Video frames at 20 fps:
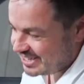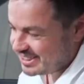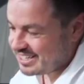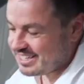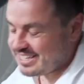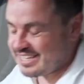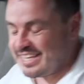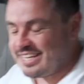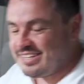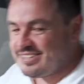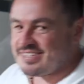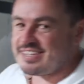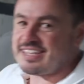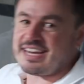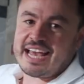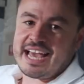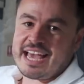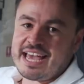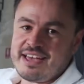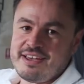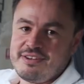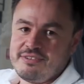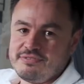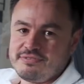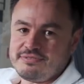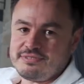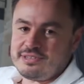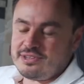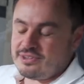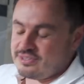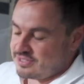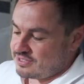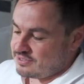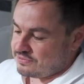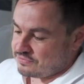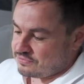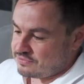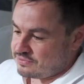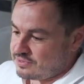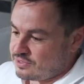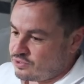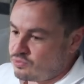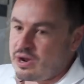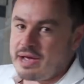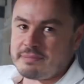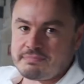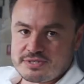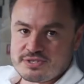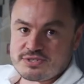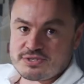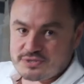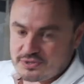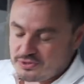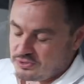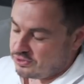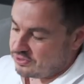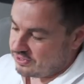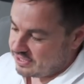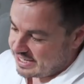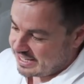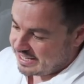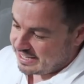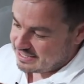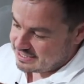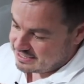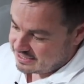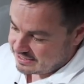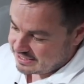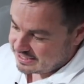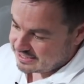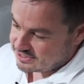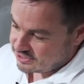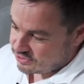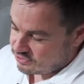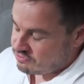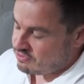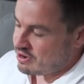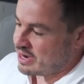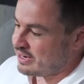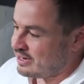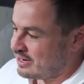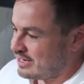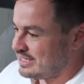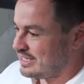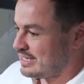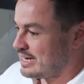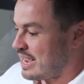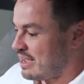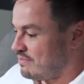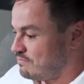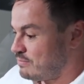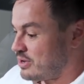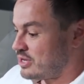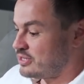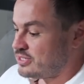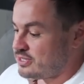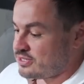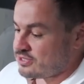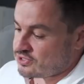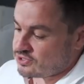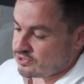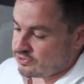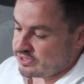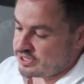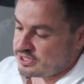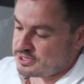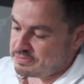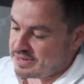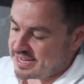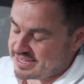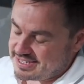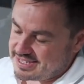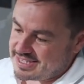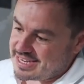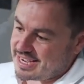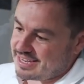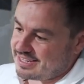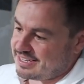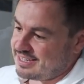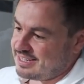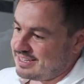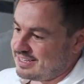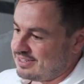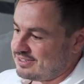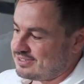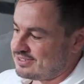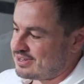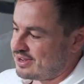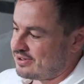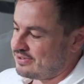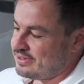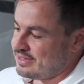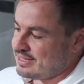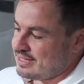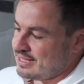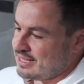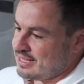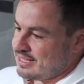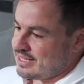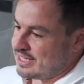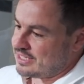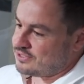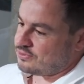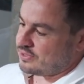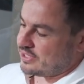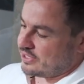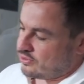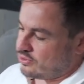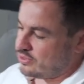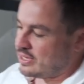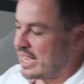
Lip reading: I think kids are going to have lots of crap to store, and I think it's a great idea to have most of your storage space down here. So that's really good.